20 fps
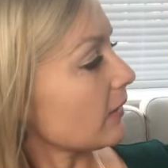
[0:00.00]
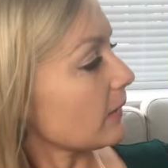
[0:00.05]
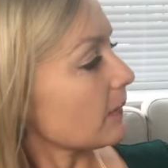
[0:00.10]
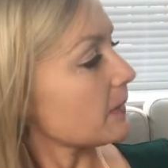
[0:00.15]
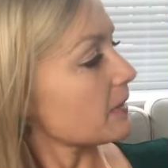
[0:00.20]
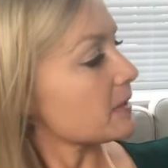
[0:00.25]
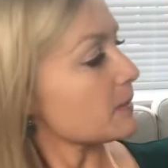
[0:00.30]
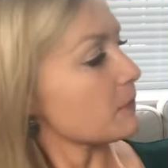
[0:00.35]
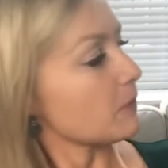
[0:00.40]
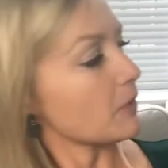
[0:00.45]

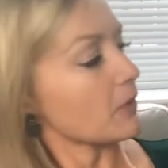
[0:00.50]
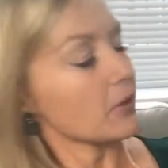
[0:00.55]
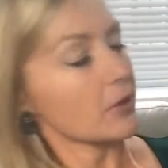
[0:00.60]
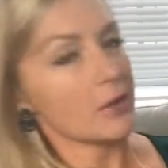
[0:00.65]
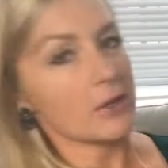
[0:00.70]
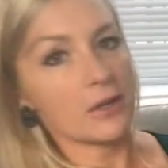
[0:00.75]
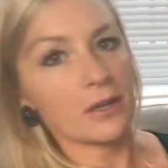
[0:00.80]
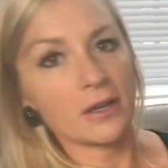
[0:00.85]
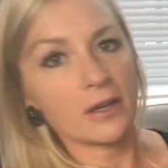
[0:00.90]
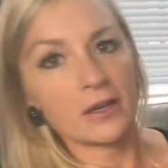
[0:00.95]
this
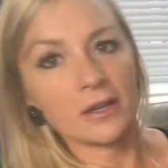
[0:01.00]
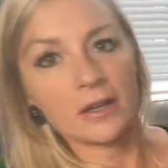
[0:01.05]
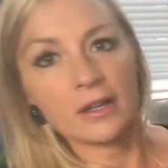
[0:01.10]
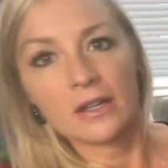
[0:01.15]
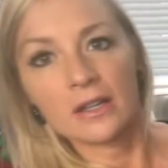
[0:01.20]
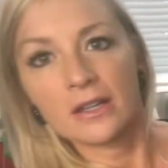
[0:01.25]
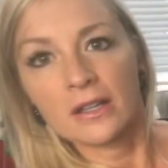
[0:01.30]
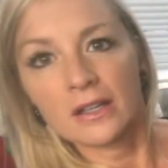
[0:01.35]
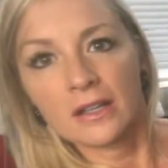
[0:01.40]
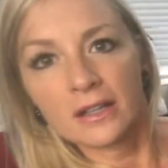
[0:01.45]
book,
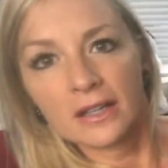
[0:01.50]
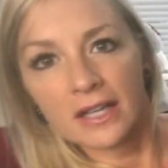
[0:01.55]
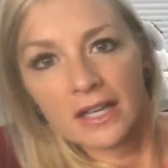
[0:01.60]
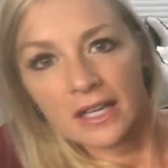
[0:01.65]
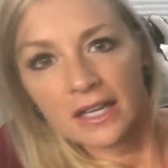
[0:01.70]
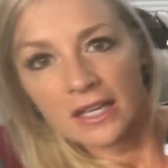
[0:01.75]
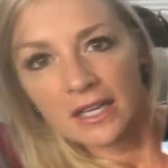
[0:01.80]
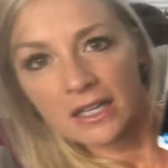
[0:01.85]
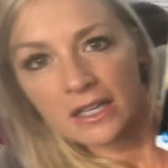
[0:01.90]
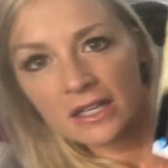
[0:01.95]

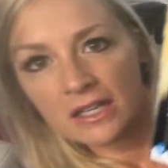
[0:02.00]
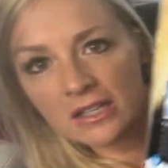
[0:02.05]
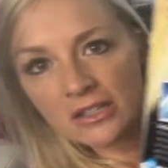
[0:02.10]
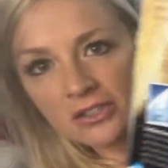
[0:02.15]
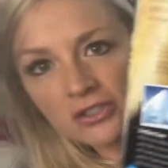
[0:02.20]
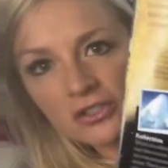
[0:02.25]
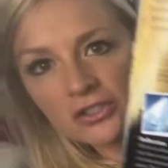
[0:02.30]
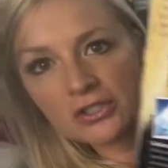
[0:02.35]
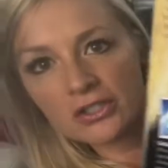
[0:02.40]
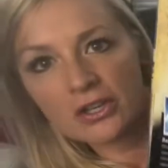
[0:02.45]
like it
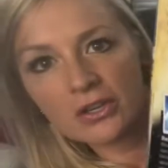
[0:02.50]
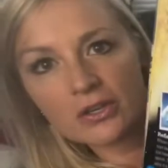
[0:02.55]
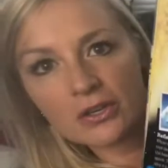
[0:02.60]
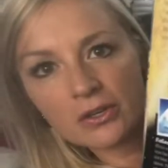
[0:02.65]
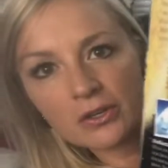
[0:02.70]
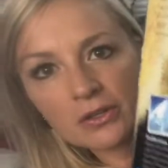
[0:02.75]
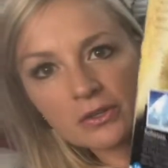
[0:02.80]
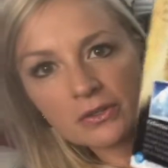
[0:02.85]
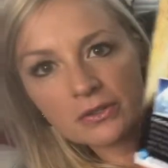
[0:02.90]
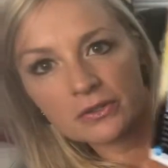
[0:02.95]

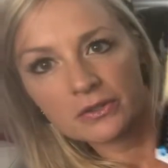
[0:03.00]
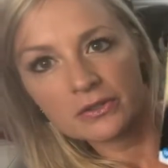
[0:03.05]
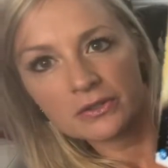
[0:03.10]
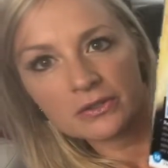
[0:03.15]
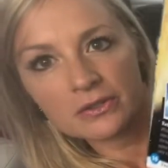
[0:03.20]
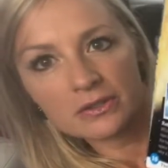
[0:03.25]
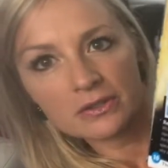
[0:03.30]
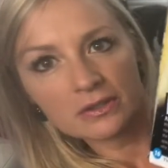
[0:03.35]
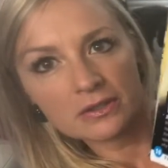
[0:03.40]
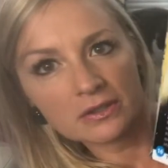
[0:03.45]

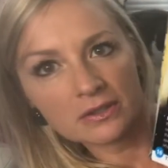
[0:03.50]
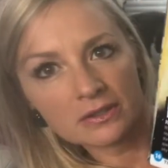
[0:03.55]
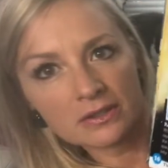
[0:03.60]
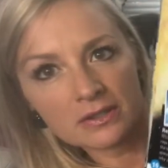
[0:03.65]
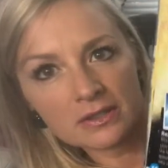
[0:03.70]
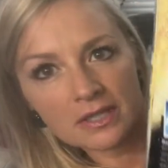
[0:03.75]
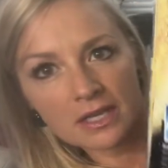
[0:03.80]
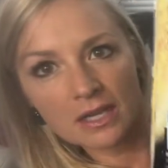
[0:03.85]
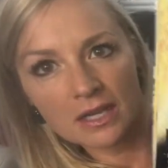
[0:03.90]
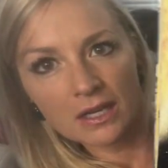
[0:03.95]
shows, let's
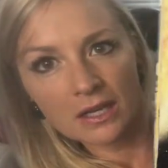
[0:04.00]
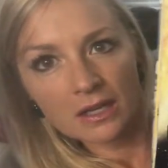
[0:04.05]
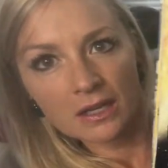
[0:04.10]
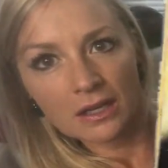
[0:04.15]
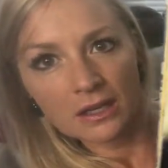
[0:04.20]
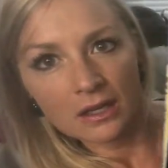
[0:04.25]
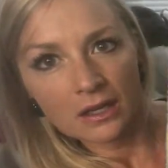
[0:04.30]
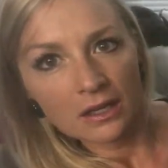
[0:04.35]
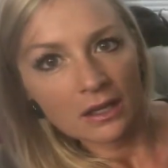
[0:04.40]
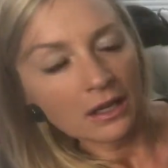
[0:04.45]
see,
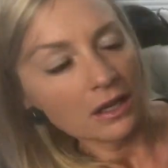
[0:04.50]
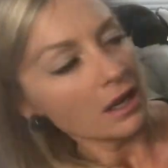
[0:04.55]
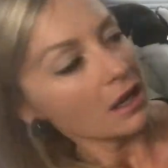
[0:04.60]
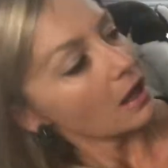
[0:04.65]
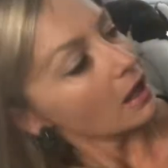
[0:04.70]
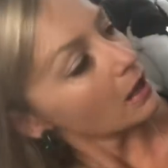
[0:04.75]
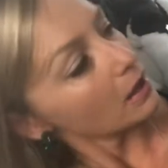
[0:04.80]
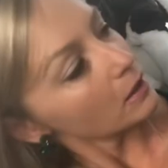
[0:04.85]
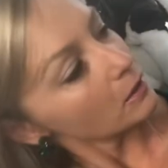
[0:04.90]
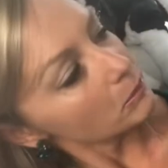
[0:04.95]

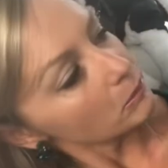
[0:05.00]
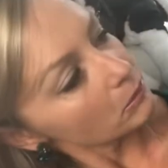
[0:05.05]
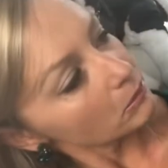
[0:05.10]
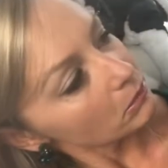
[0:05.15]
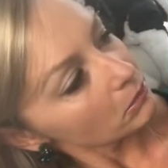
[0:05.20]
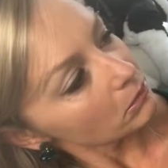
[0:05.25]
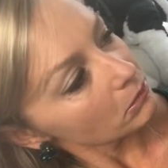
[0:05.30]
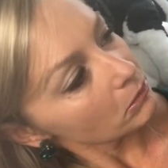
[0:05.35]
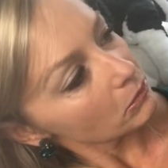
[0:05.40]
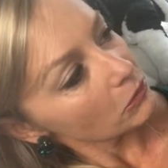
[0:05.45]

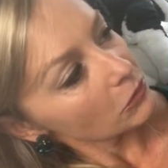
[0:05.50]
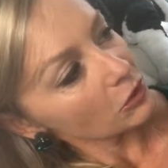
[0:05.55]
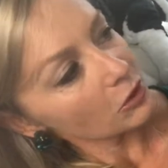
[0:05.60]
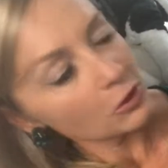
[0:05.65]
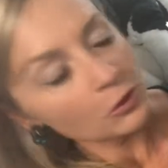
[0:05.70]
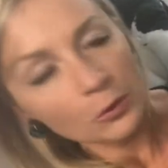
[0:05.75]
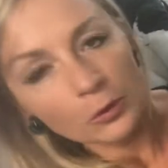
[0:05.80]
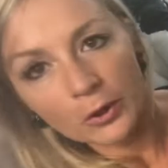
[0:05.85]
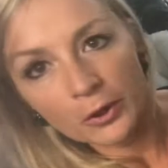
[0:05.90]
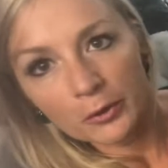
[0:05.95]
the
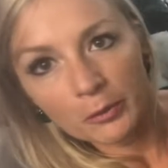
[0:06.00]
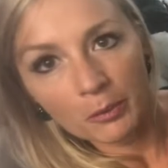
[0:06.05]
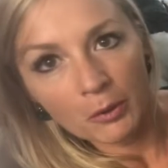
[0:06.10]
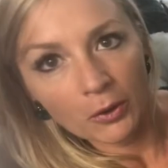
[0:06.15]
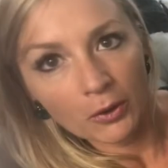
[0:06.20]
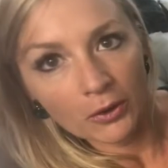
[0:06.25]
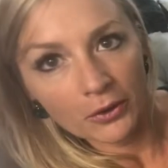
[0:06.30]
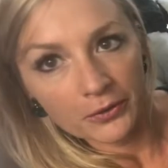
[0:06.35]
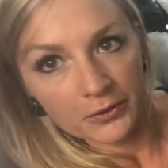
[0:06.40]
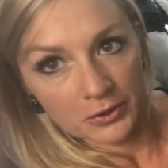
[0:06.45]
North
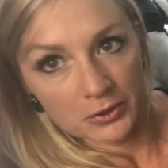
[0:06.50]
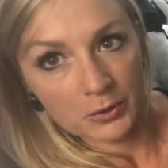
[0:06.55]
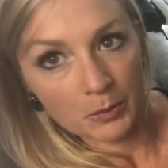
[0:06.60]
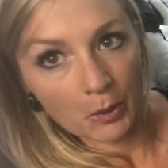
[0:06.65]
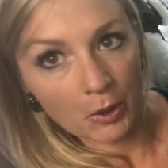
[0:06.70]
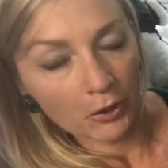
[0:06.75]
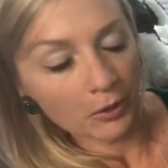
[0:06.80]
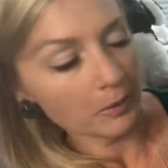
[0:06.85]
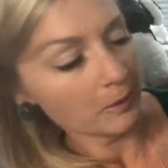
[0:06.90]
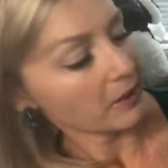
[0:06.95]
Pole, and there's a
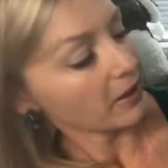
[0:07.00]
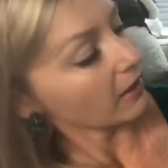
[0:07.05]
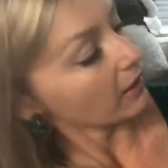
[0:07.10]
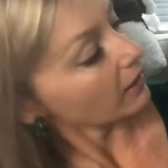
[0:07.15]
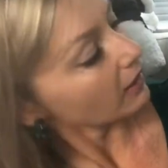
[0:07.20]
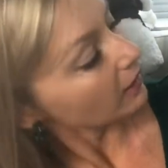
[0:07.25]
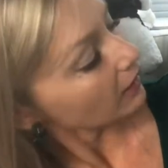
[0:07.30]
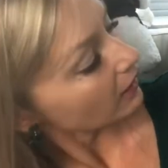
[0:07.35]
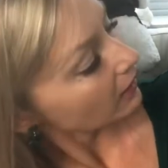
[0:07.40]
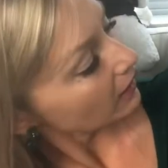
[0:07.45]
polar bear,